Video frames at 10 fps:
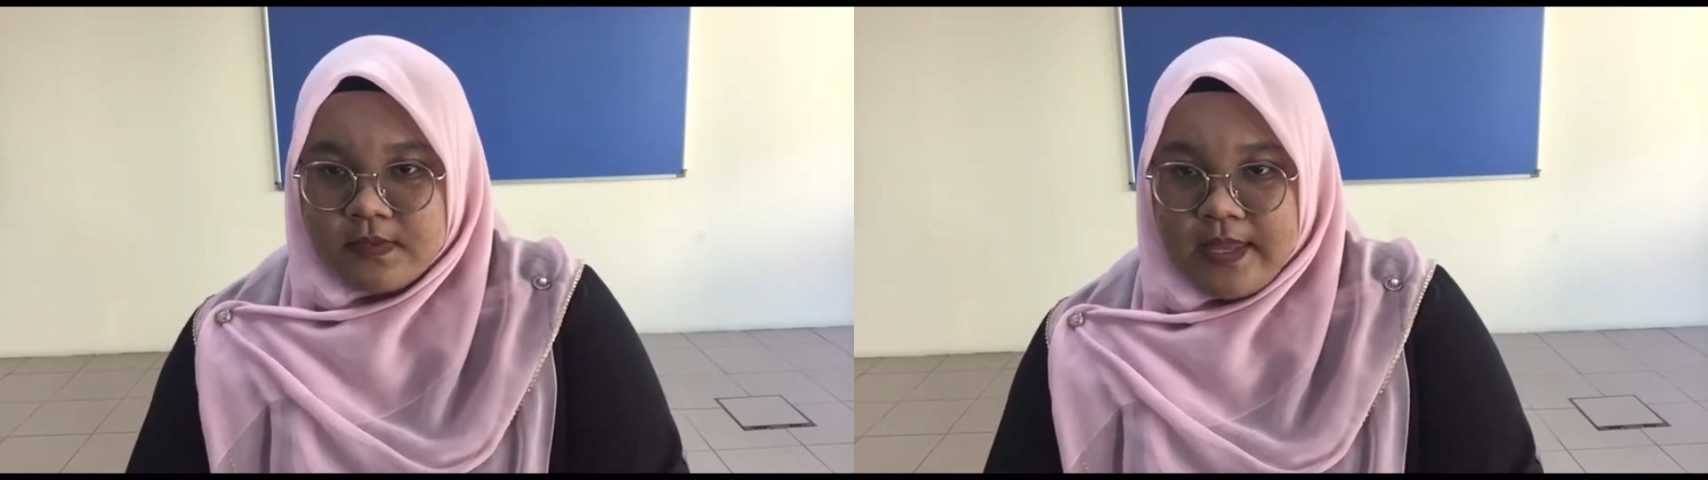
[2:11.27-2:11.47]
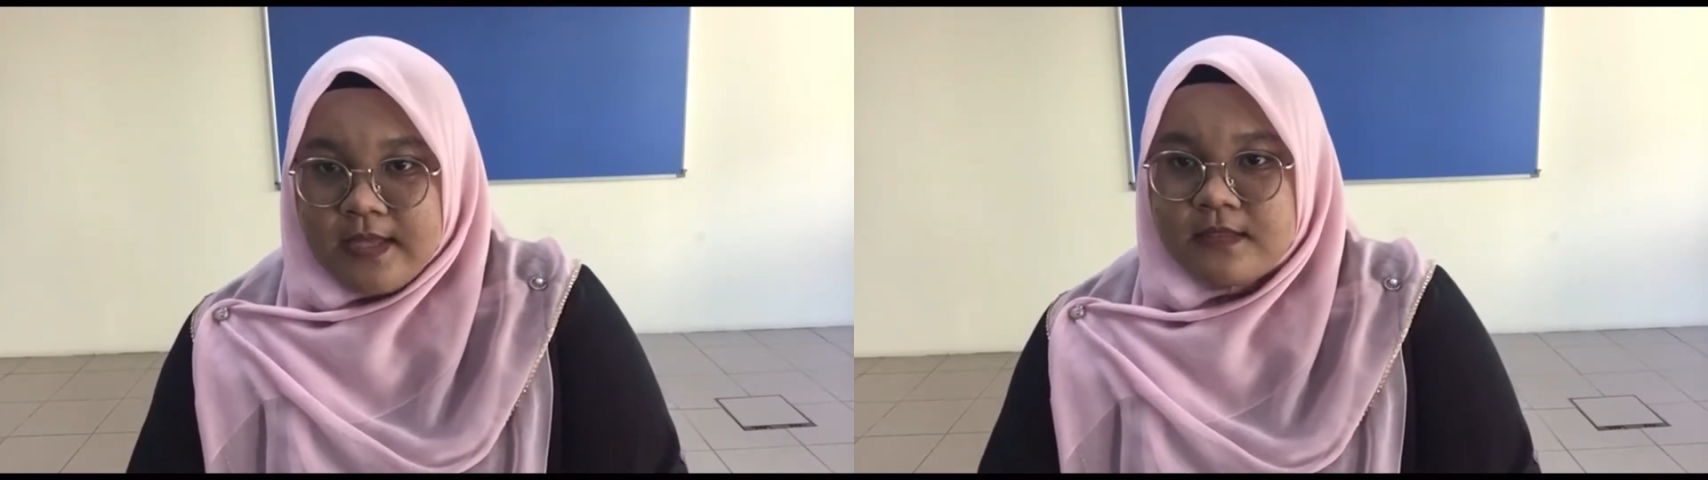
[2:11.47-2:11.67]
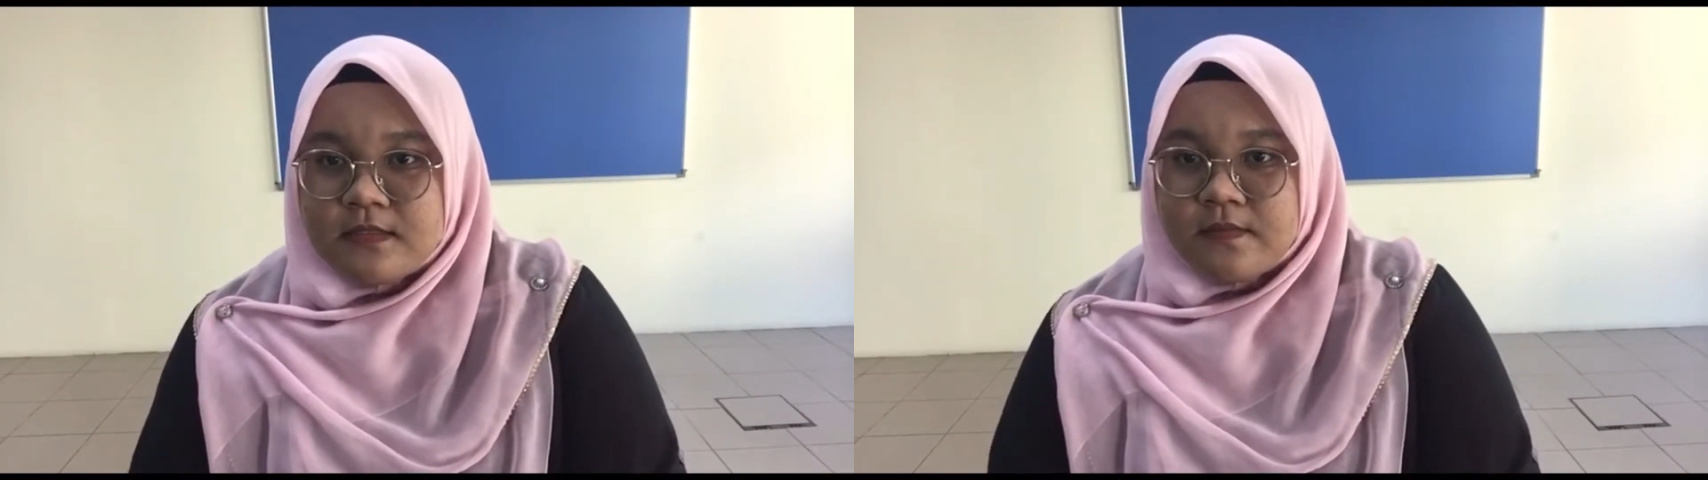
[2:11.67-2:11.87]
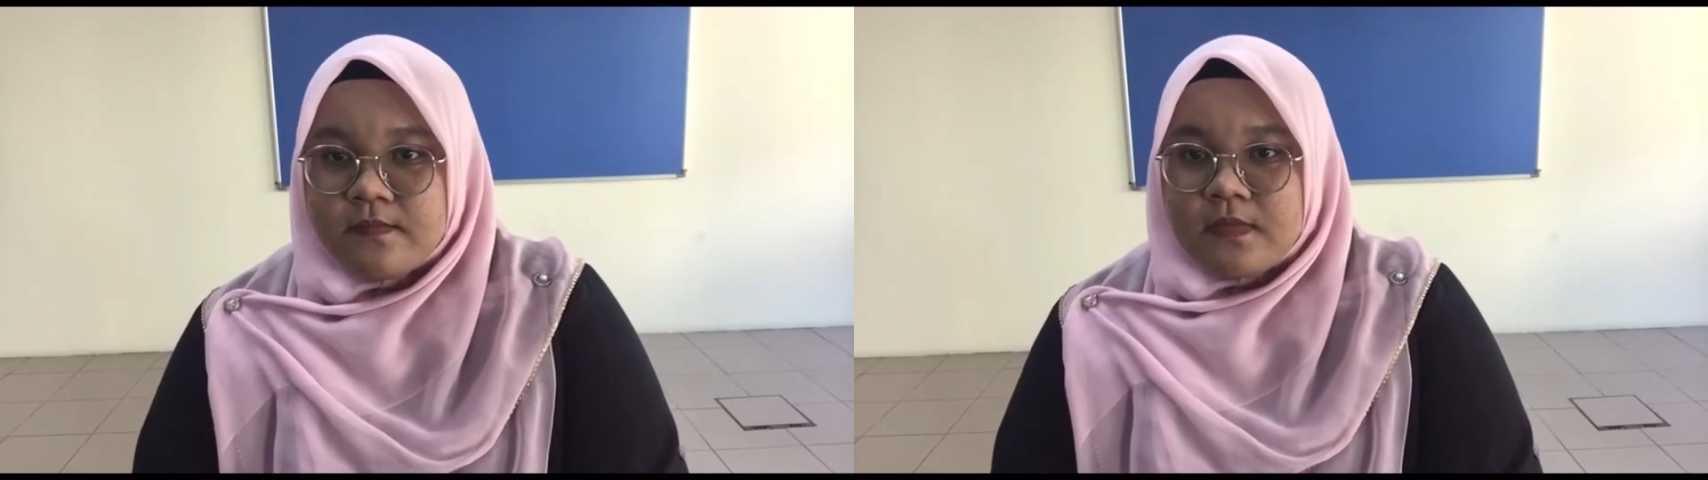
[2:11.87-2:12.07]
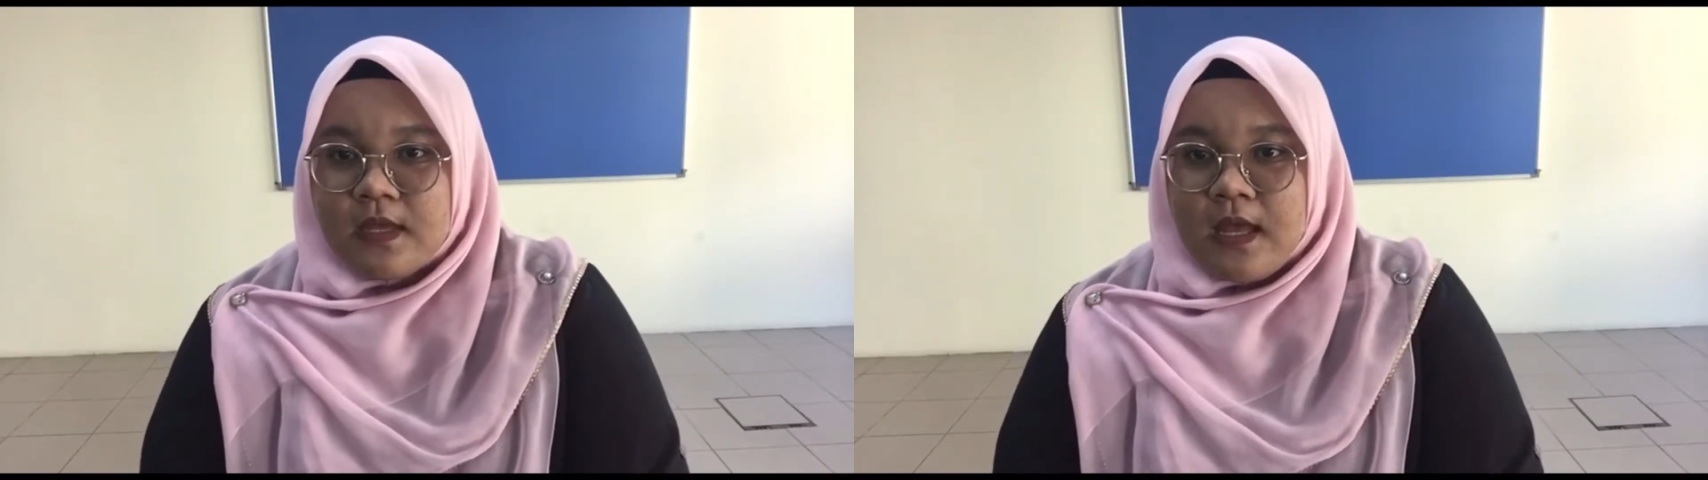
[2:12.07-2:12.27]
Next,
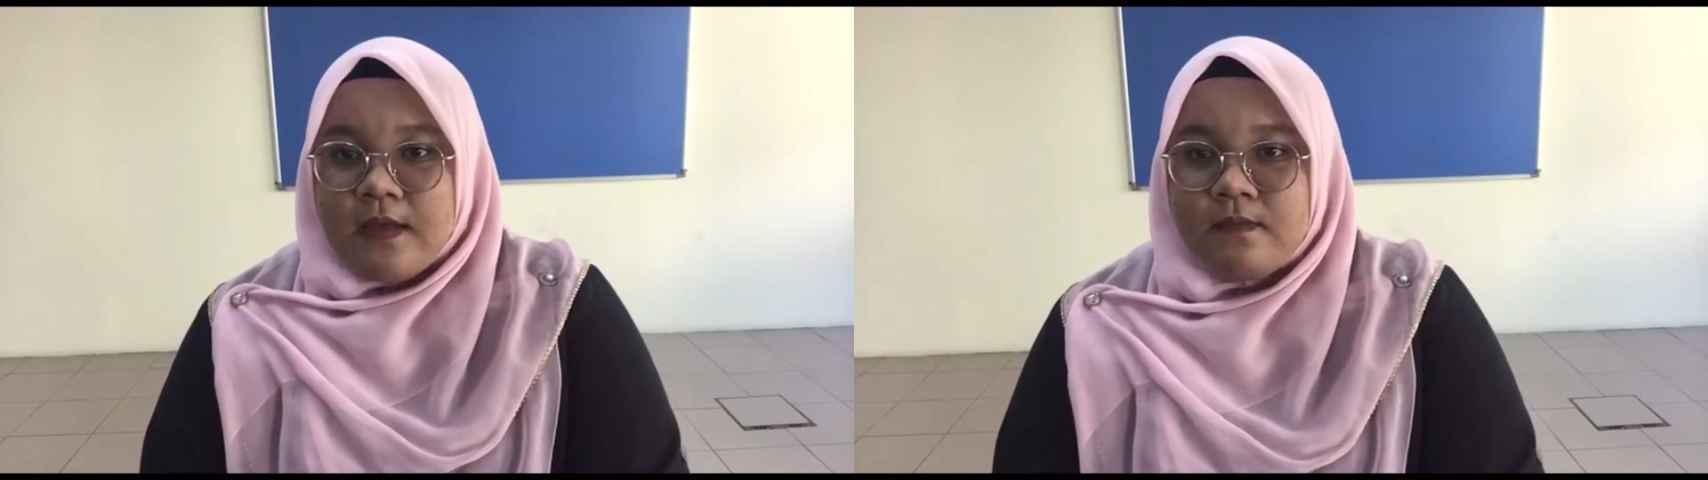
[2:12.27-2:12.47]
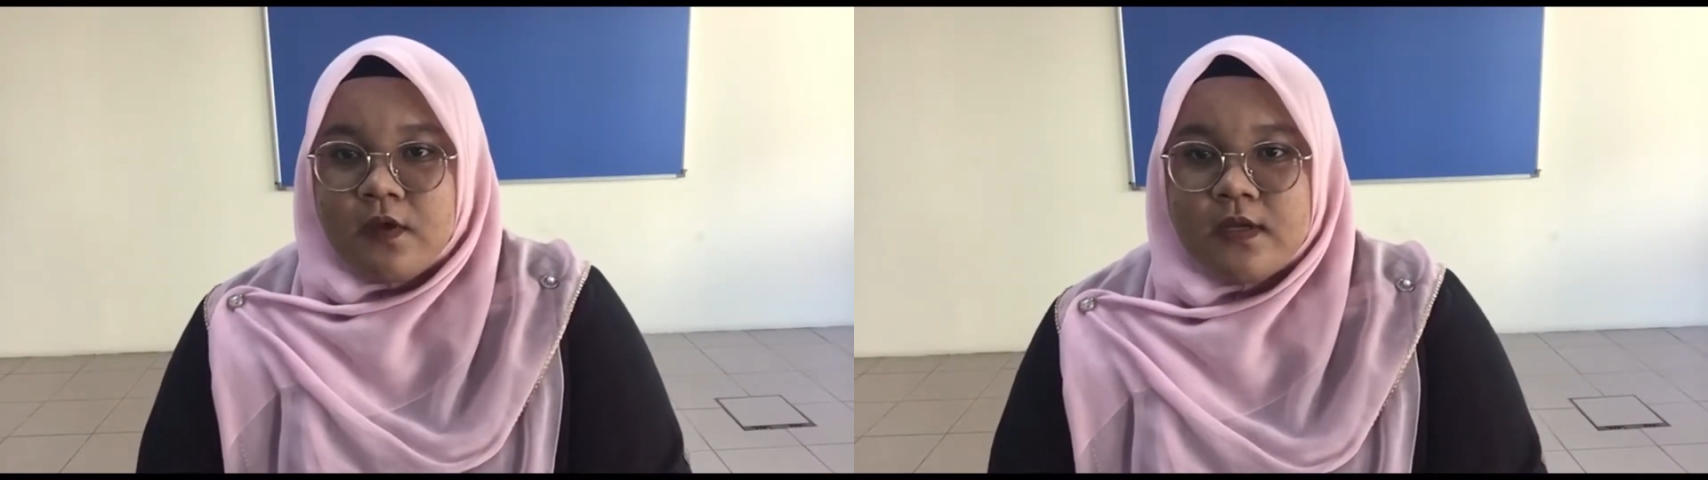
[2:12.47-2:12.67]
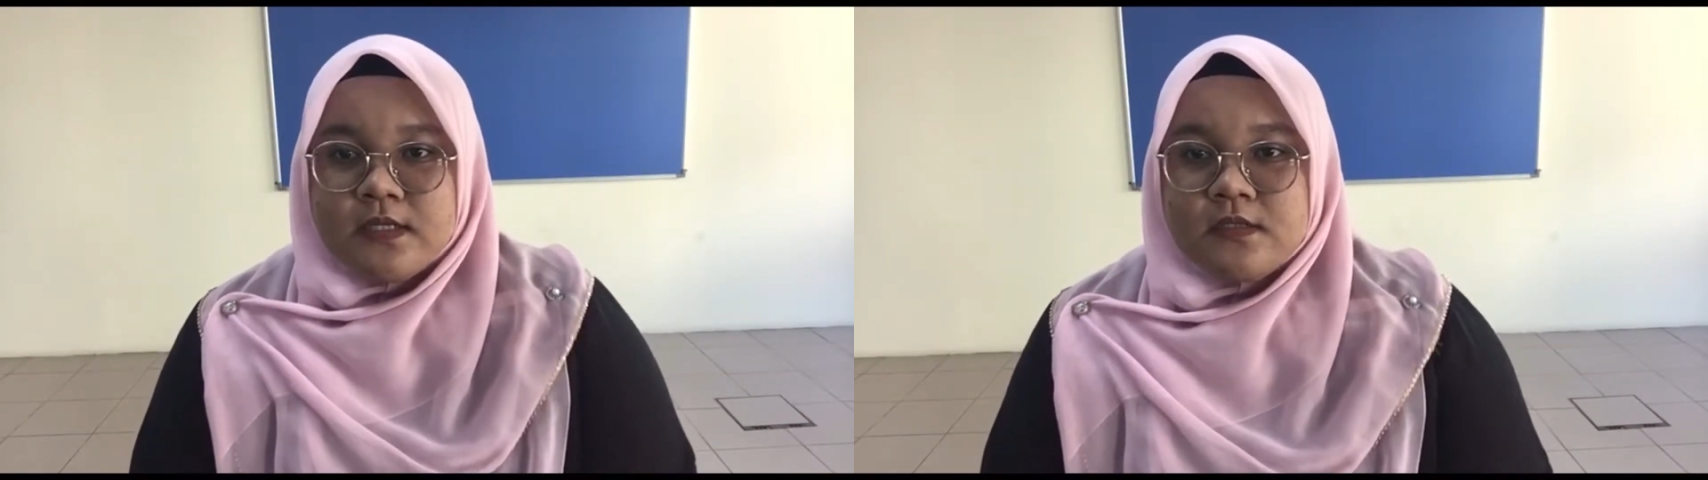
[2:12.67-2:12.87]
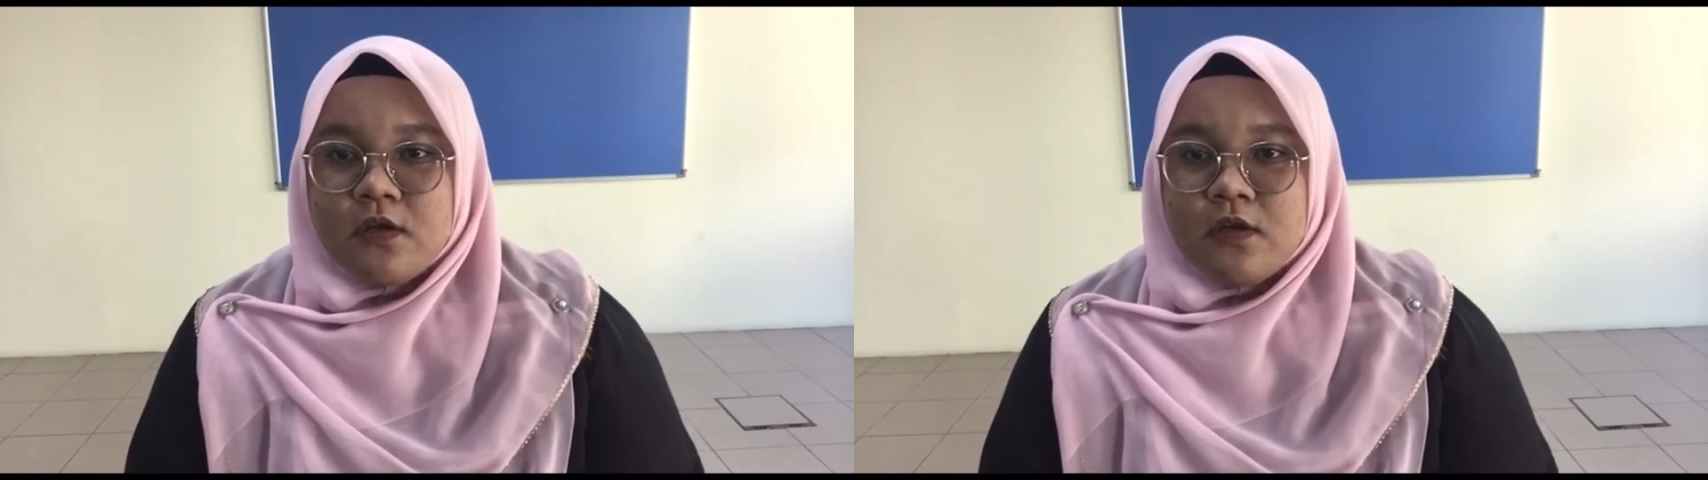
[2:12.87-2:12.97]
I'm going to